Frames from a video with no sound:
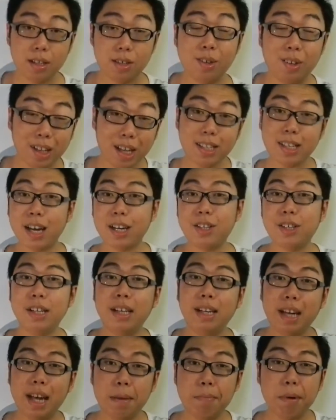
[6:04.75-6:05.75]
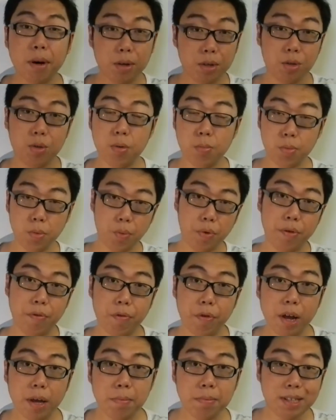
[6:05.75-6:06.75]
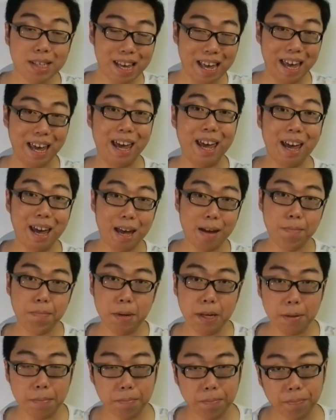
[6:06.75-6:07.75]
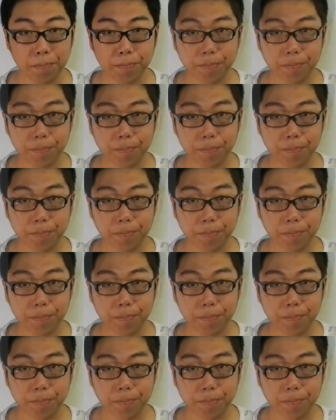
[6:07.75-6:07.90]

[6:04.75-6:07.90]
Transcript: So let's actually name our two movie frames A and B.